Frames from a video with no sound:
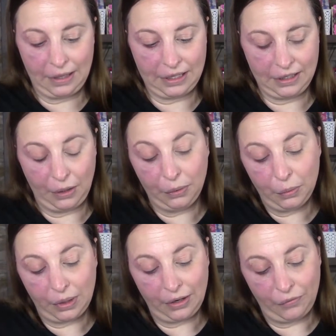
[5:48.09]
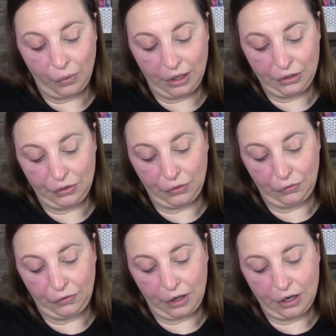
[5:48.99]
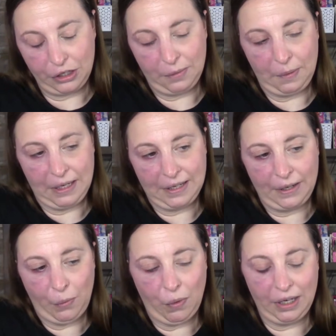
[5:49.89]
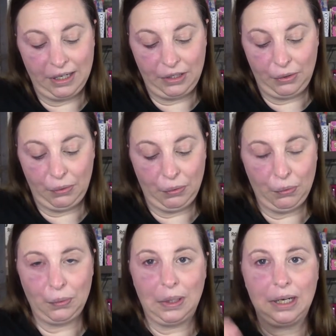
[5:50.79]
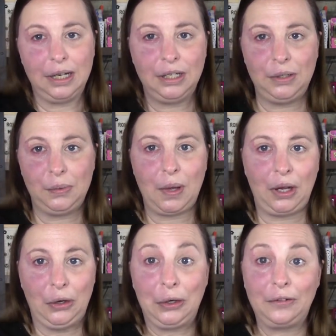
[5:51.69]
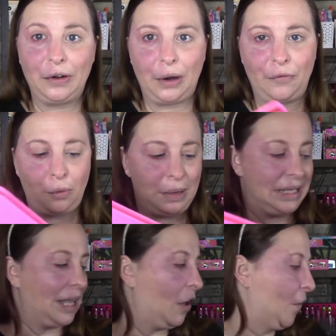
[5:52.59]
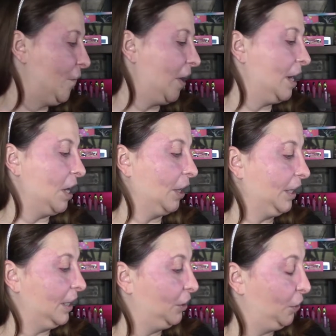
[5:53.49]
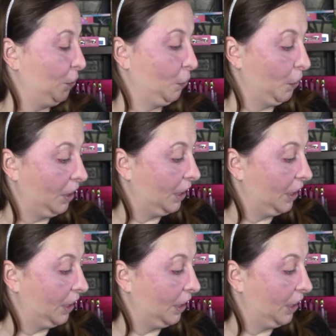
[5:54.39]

That's the only one I've watched so far, just because I wanted to do a look for myself and not get too